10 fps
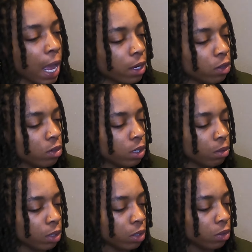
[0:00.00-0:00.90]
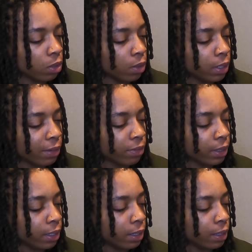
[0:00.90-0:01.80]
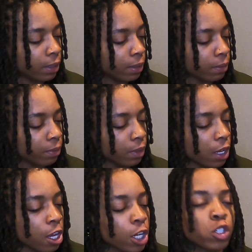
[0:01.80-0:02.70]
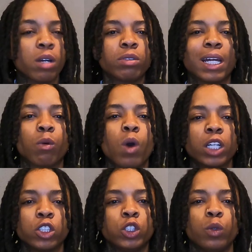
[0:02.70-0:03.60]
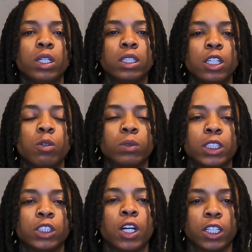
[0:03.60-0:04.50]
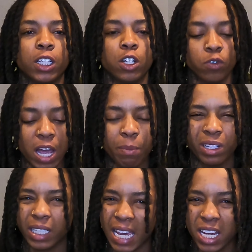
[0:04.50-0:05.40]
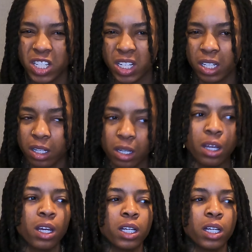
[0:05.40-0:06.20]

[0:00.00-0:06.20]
I do see what it do though. Definitely, uh, Cause you ever like wash your shoe, it look good when it's dark, then it drop and look ashy again.